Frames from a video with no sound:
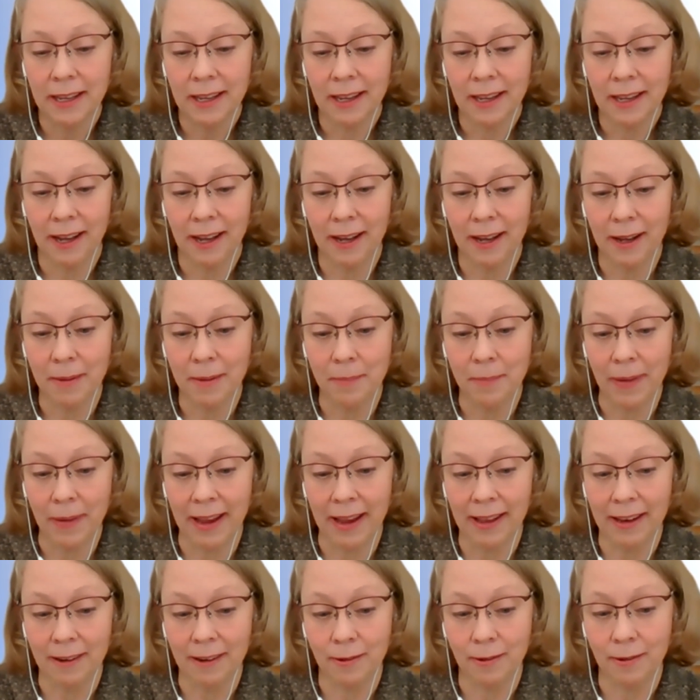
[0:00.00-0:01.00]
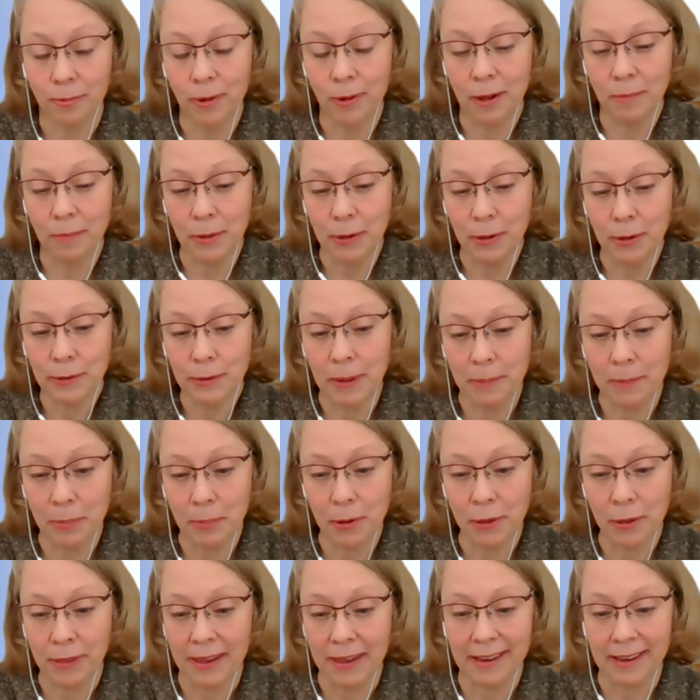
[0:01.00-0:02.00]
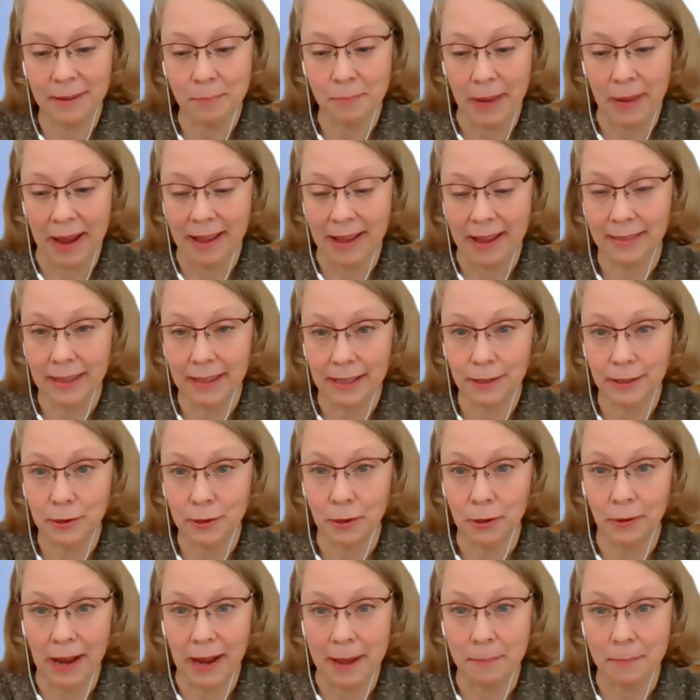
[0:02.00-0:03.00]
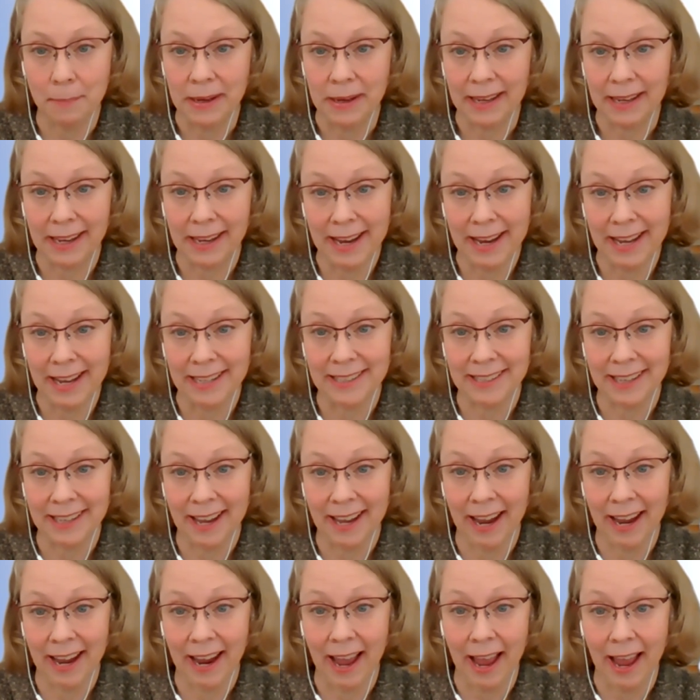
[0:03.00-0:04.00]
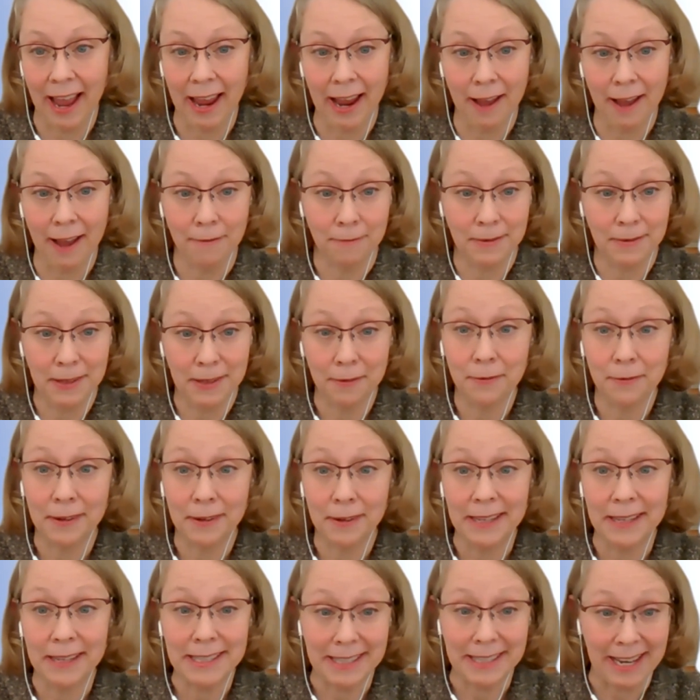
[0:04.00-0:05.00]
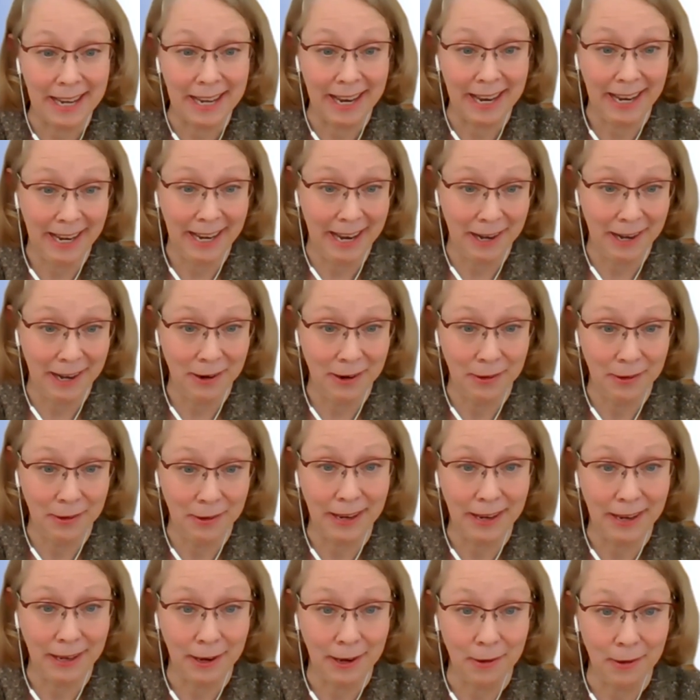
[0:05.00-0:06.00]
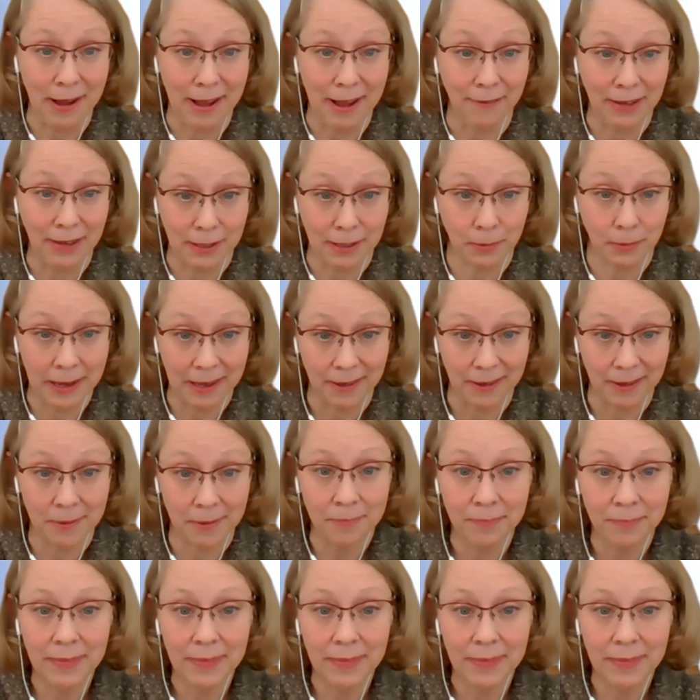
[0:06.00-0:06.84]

And while most people think bad things don't happen to kids, I have definitely seen it. And I know that you have as well.